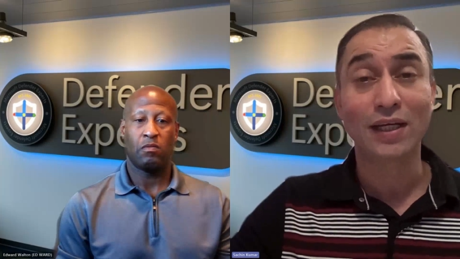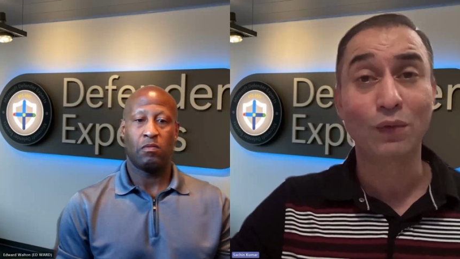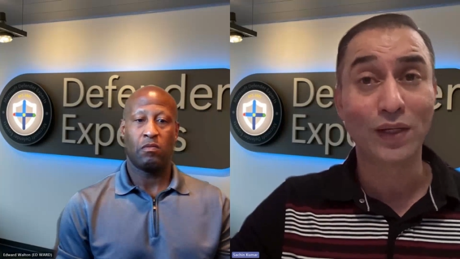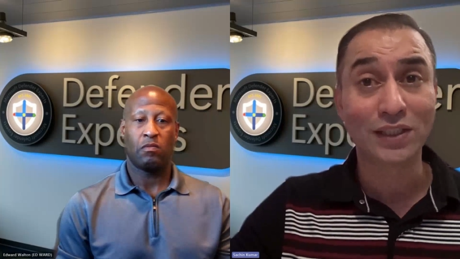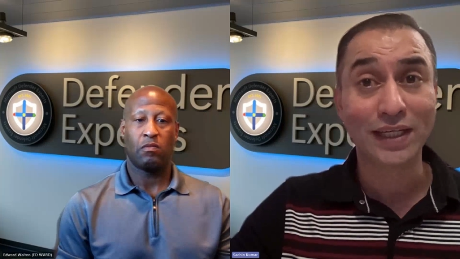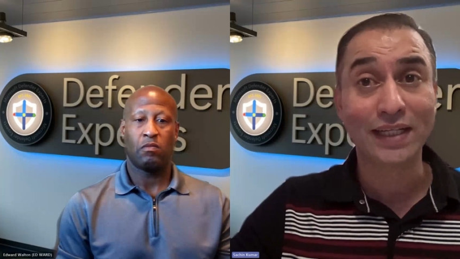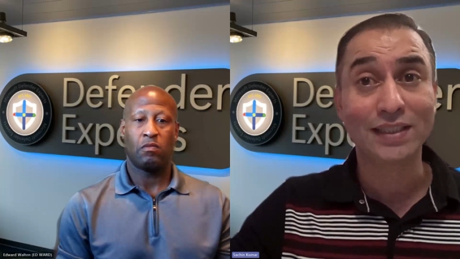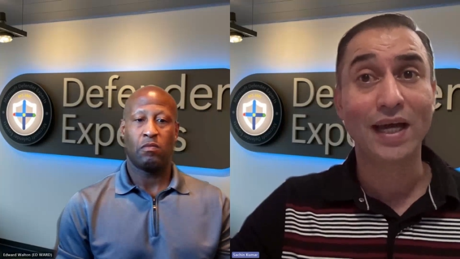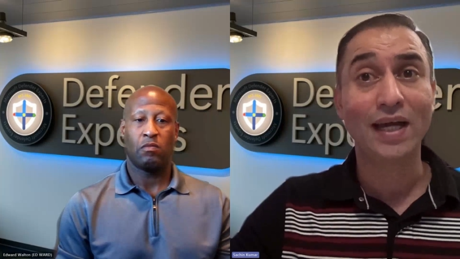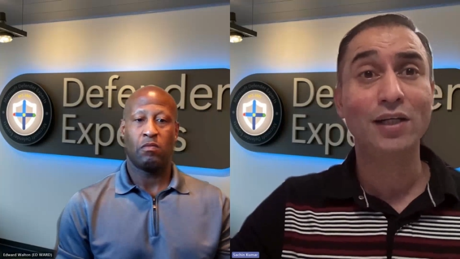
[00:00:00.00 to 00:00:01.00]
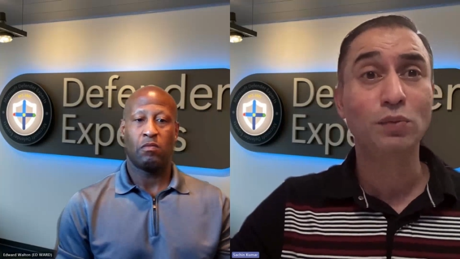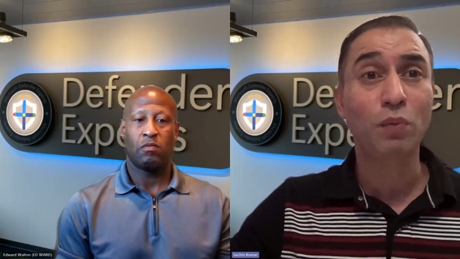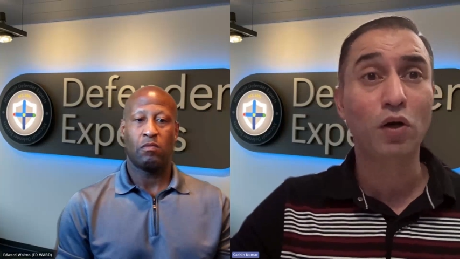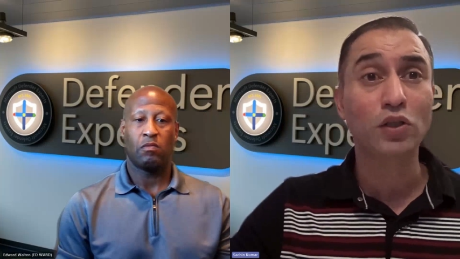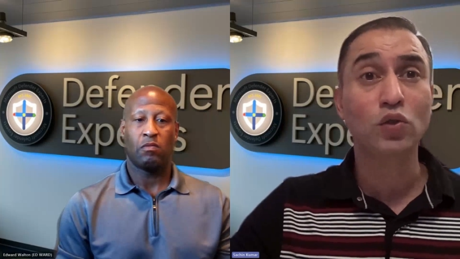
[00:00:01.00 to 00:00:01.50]
Speaker 1: investigates, and
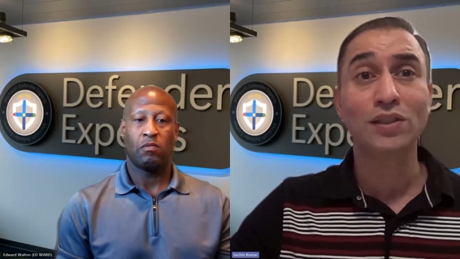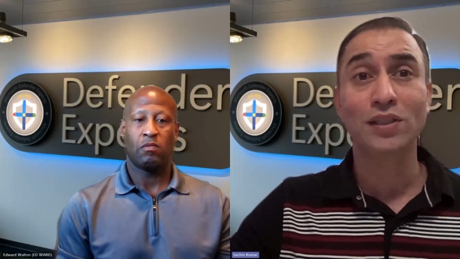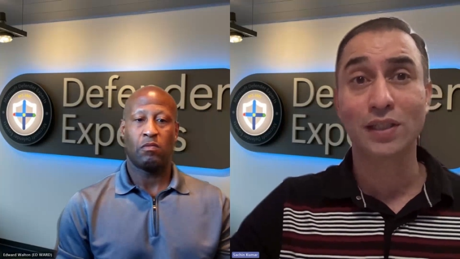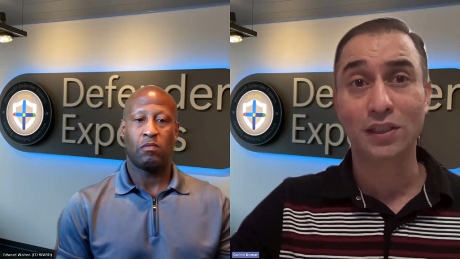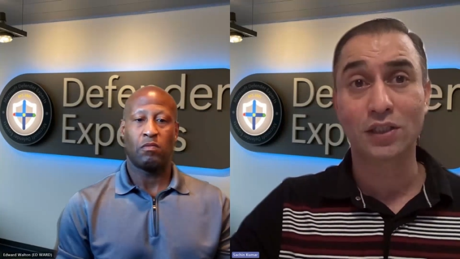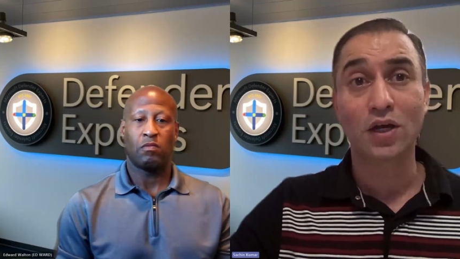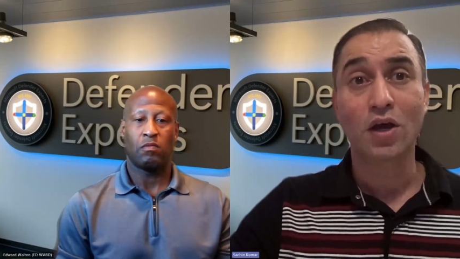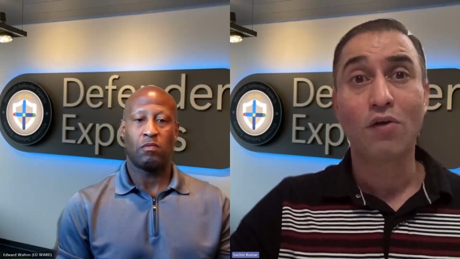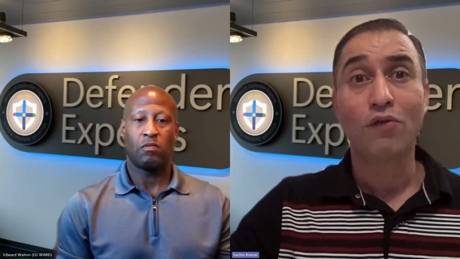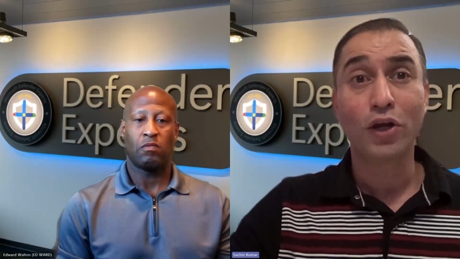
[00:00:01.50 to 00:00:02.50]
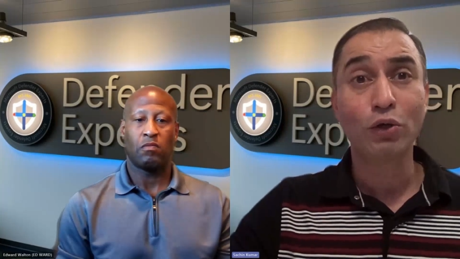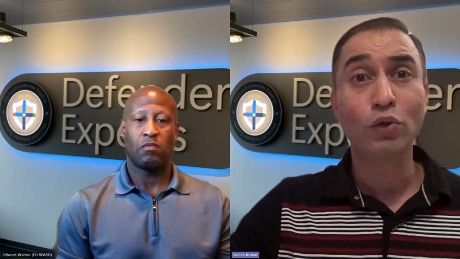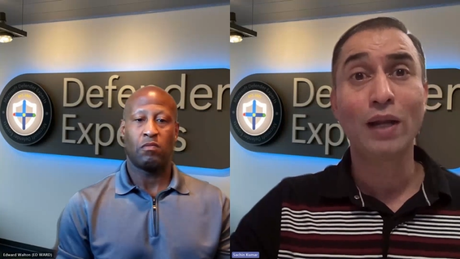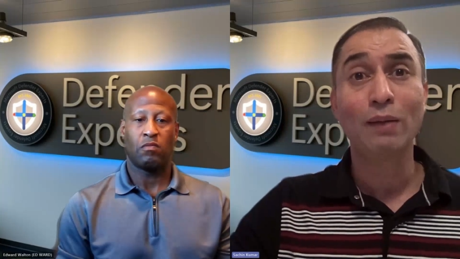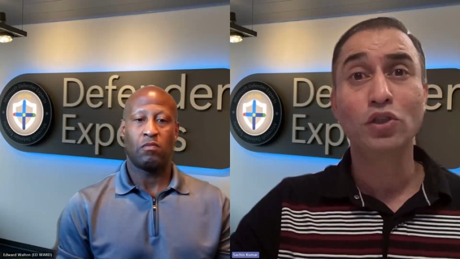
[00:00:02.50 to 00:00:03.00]
responds to incidents for you
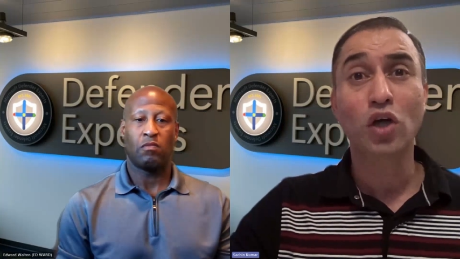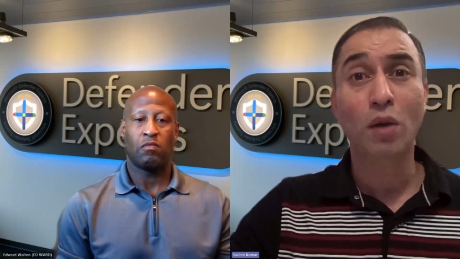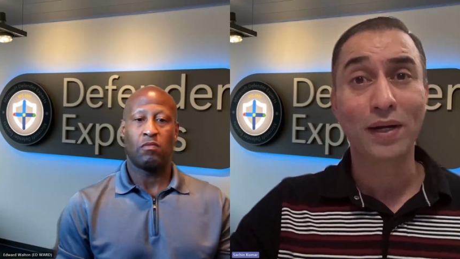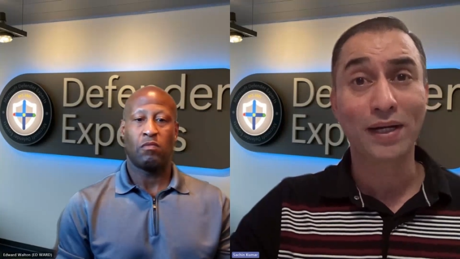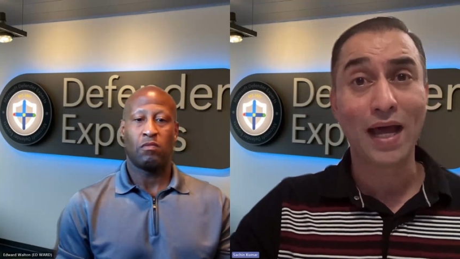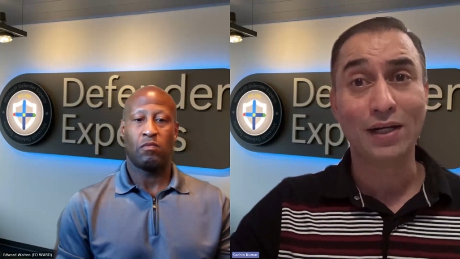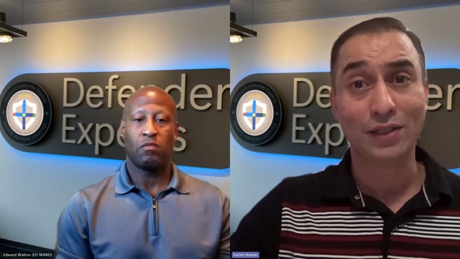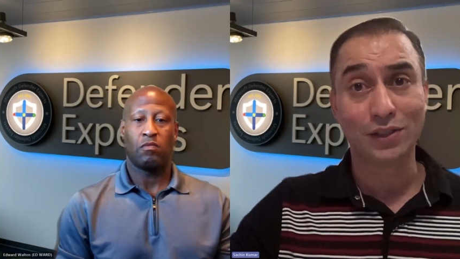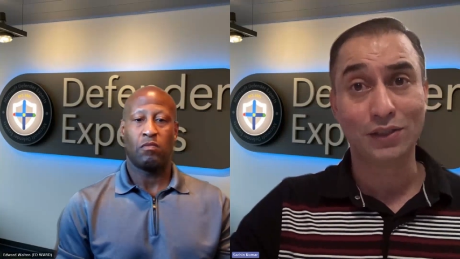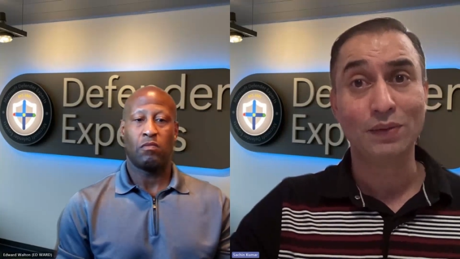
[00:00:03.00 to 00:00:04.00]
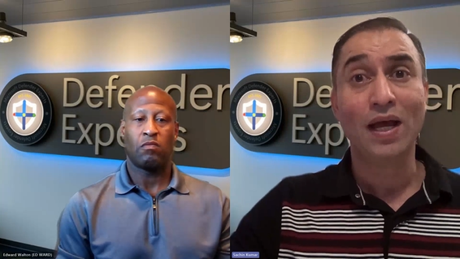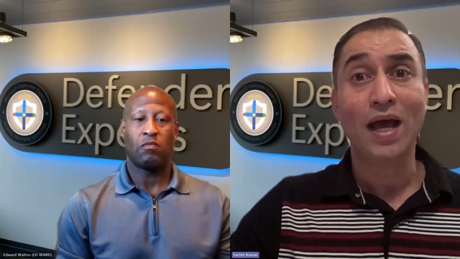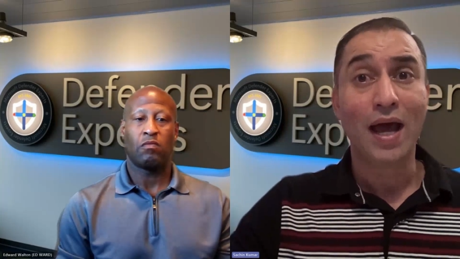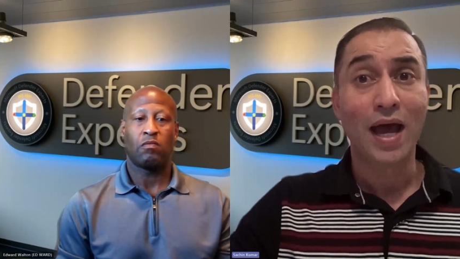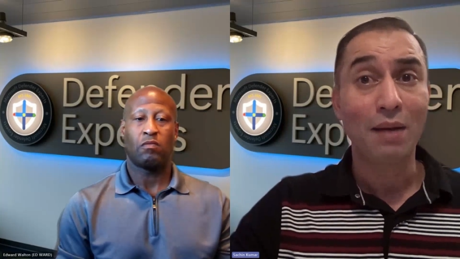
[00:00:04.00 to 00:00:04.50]
to help stop attackers
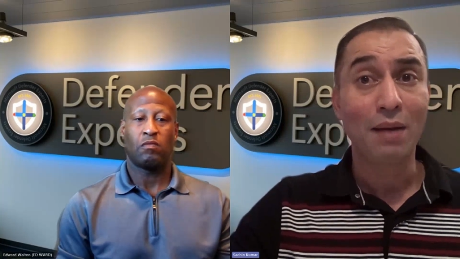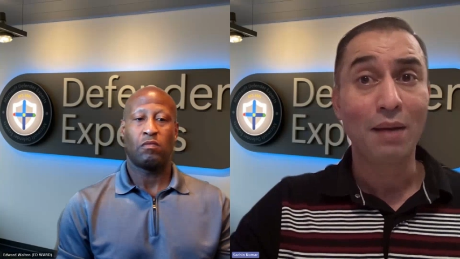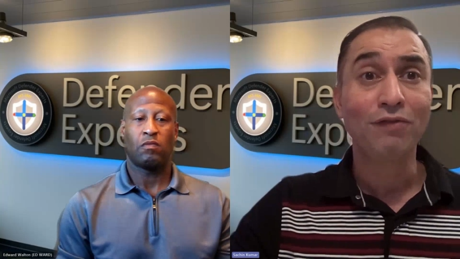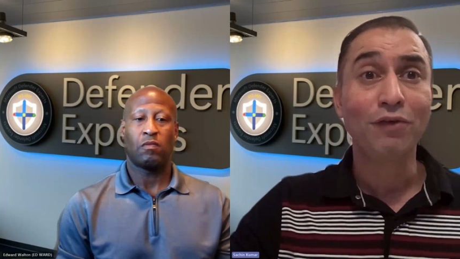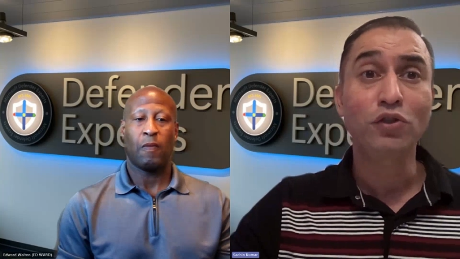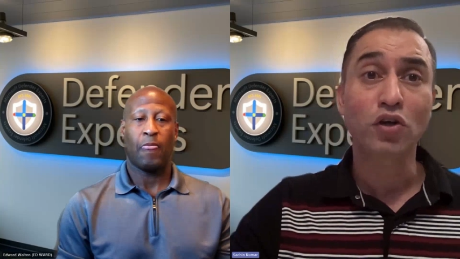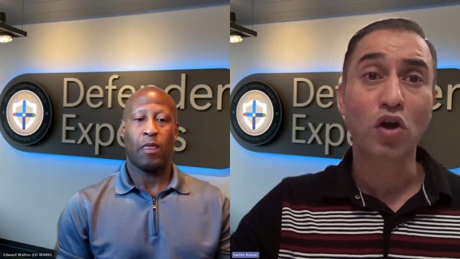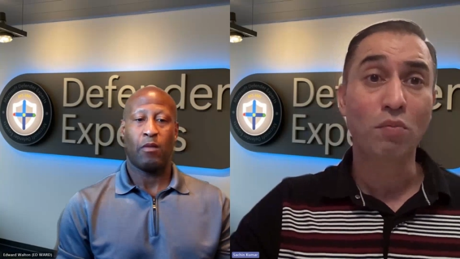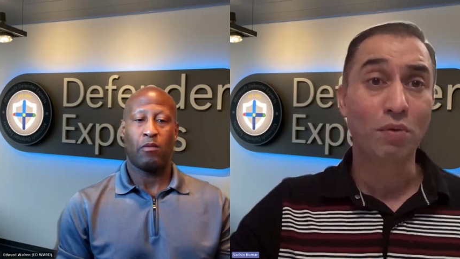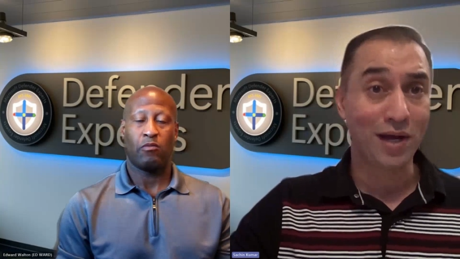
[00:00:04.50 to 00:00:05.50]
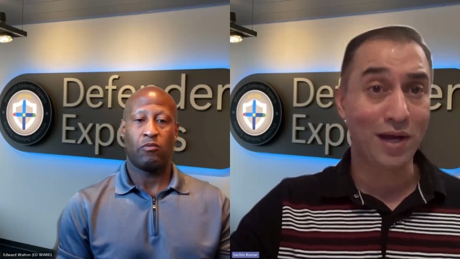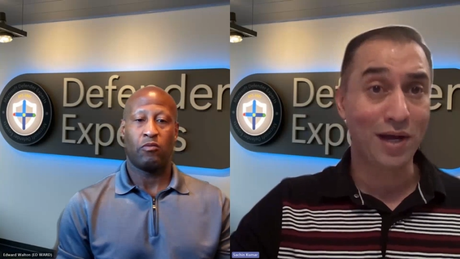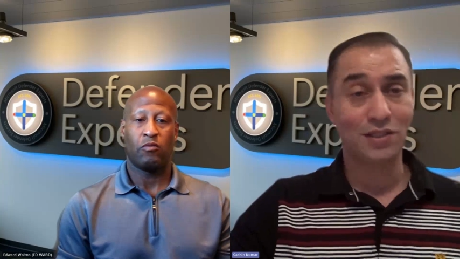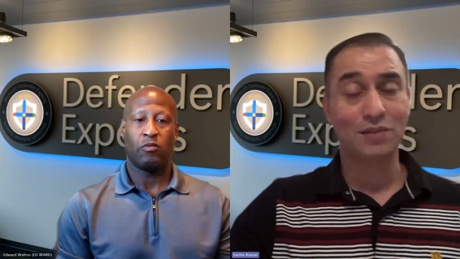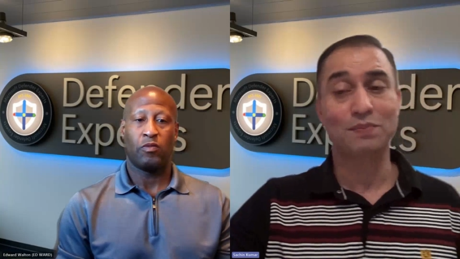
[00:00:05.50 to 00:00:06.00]
and prevent future
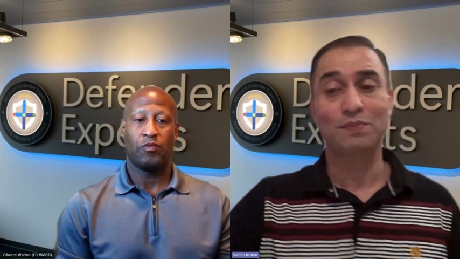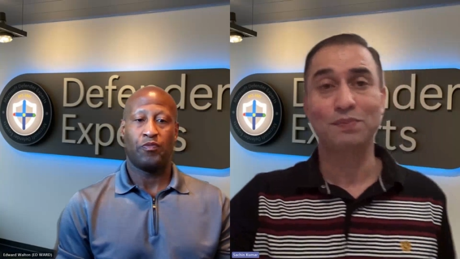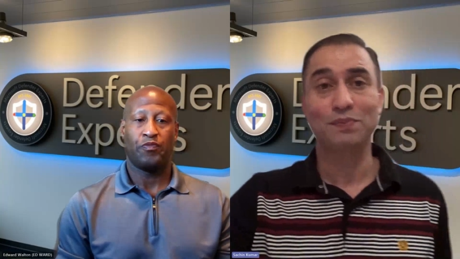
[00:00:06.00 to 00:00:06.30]
compromise.